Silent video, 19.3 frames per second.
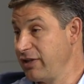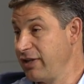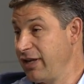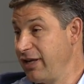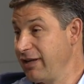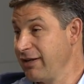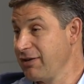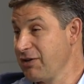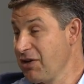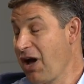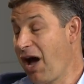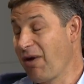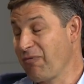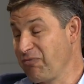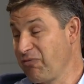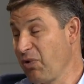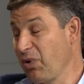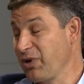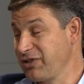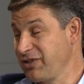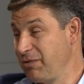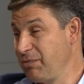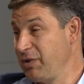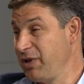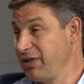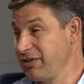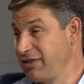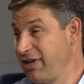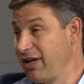And I'm focused on
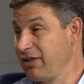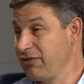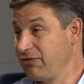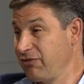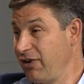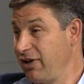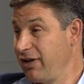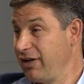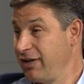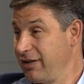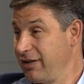being satisfied.